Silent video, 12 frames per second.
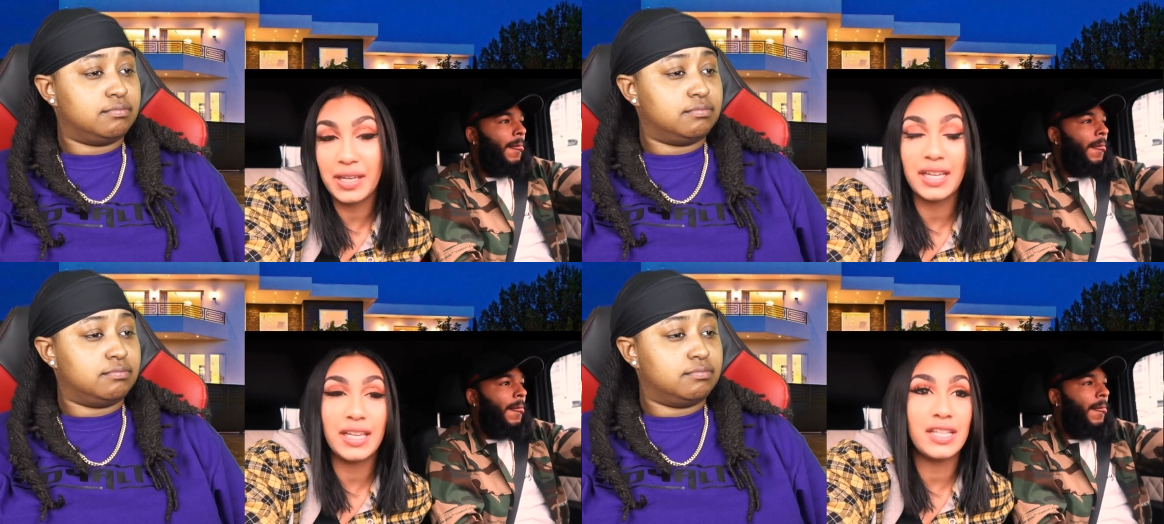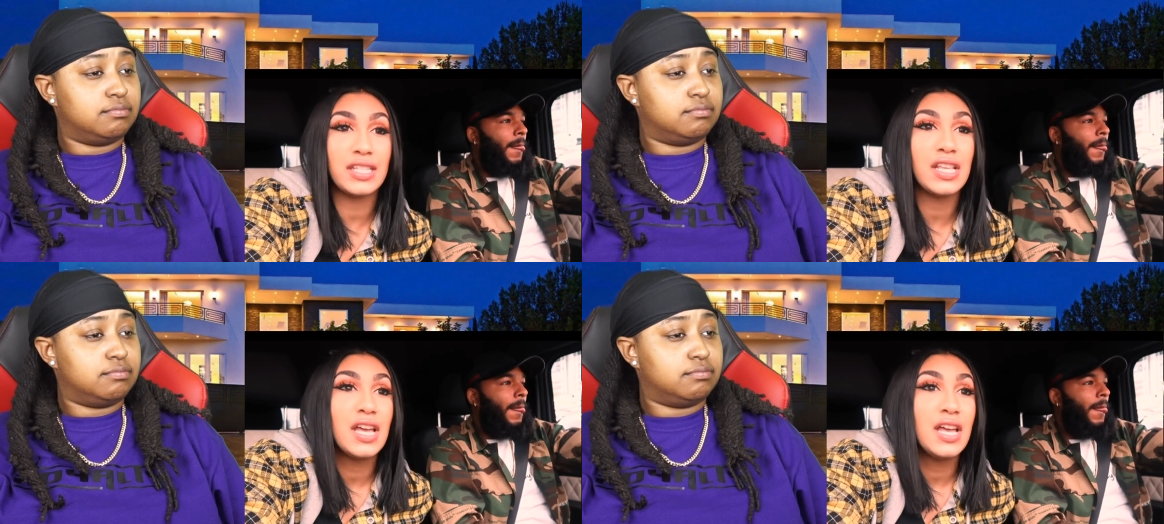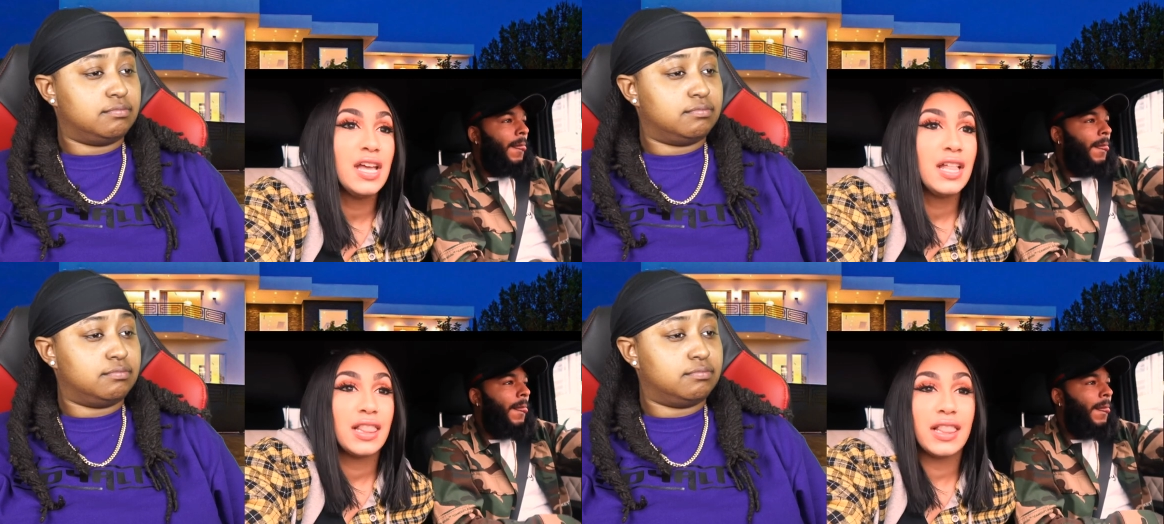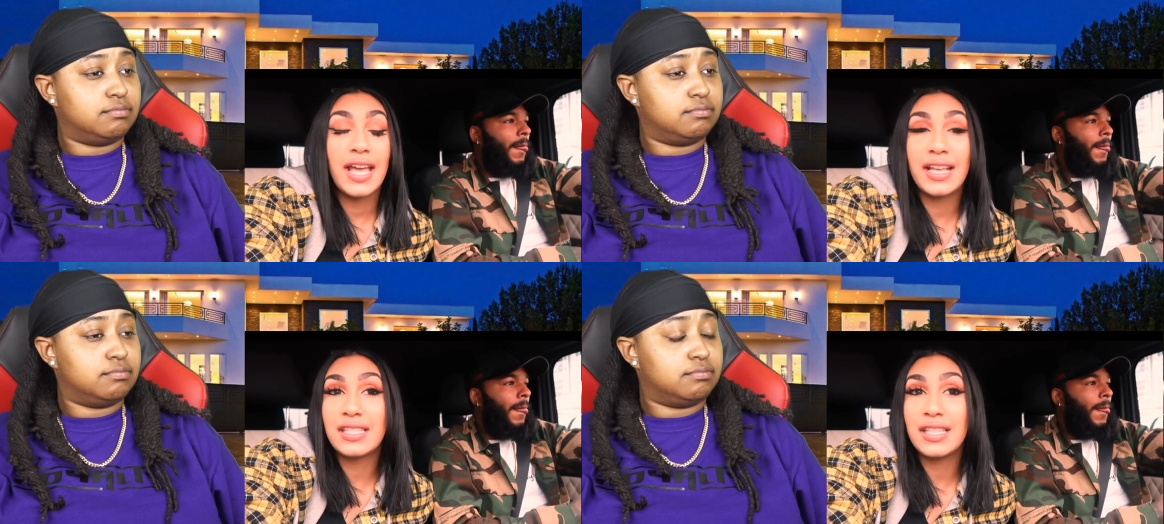Speaker 1: because
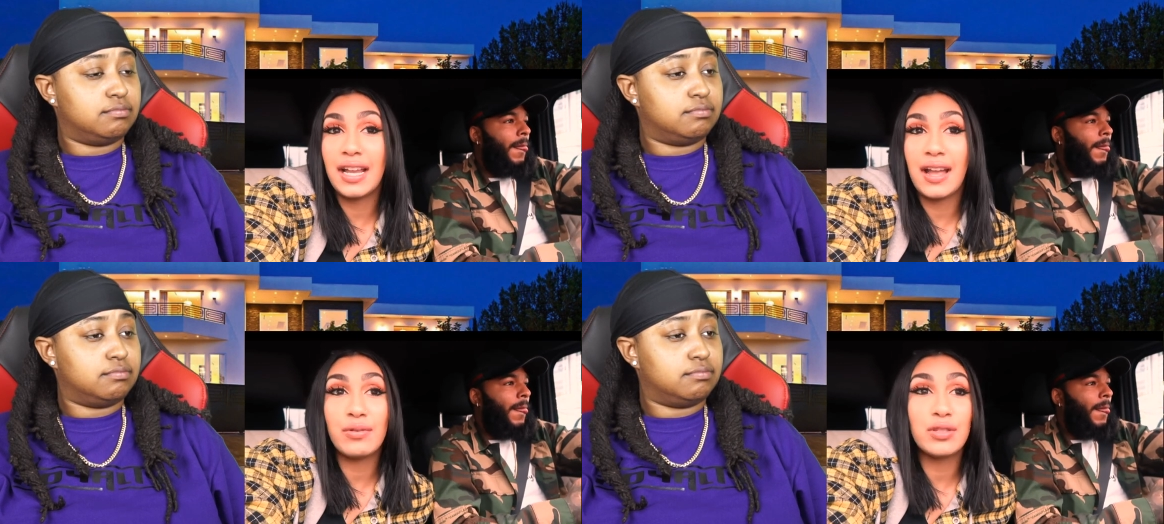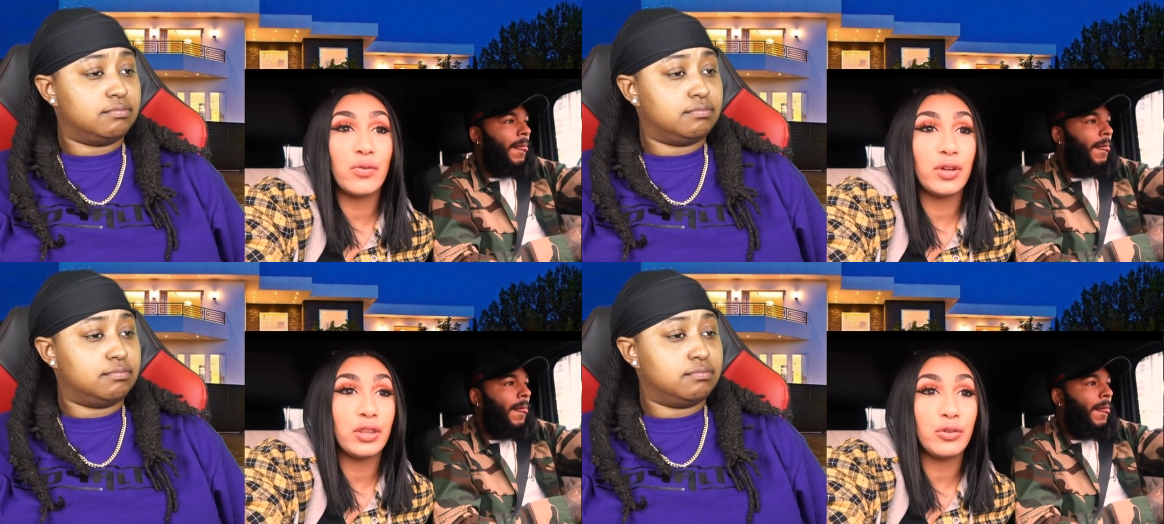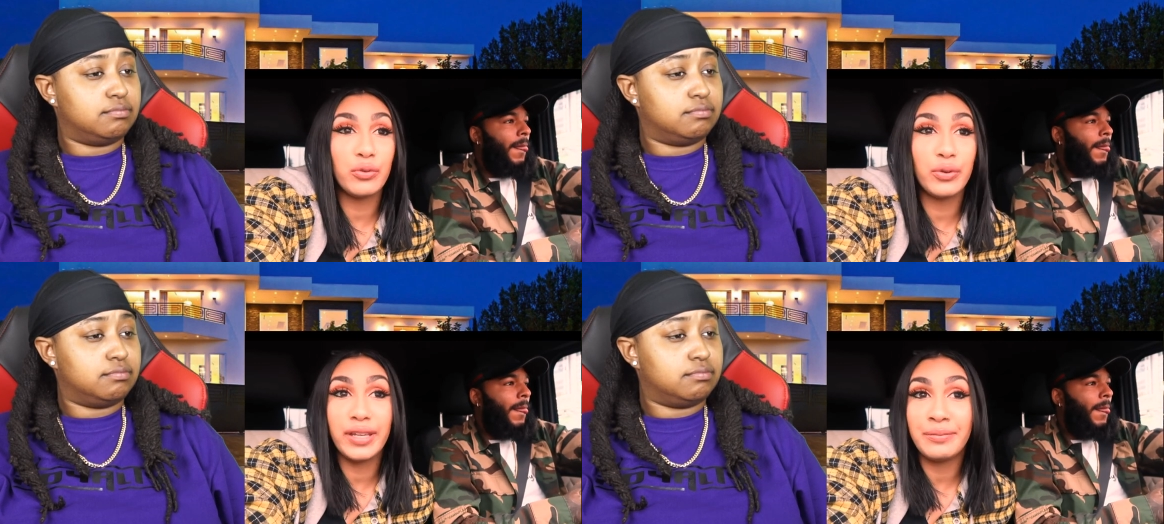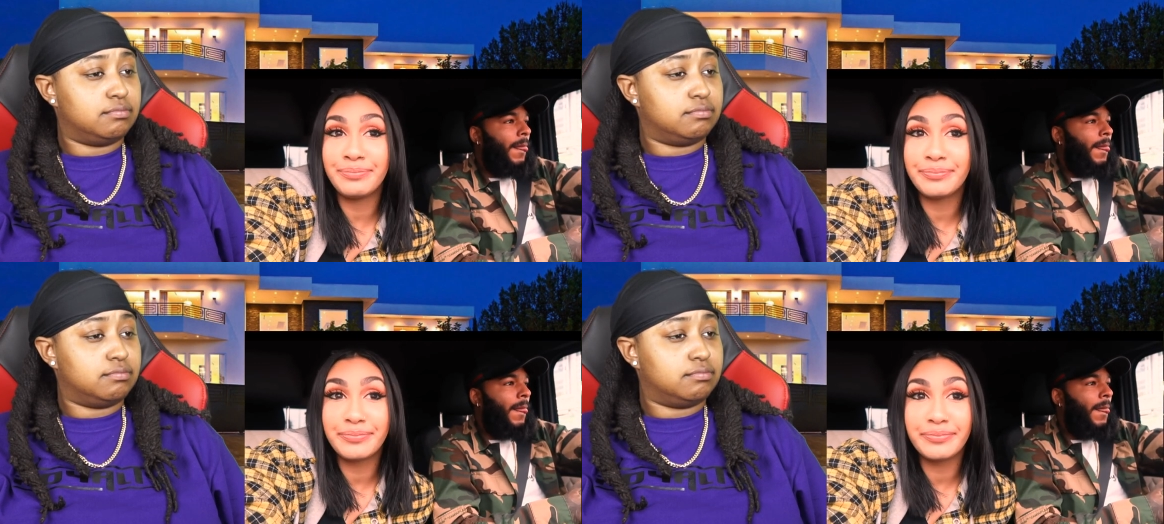last night I was going through it.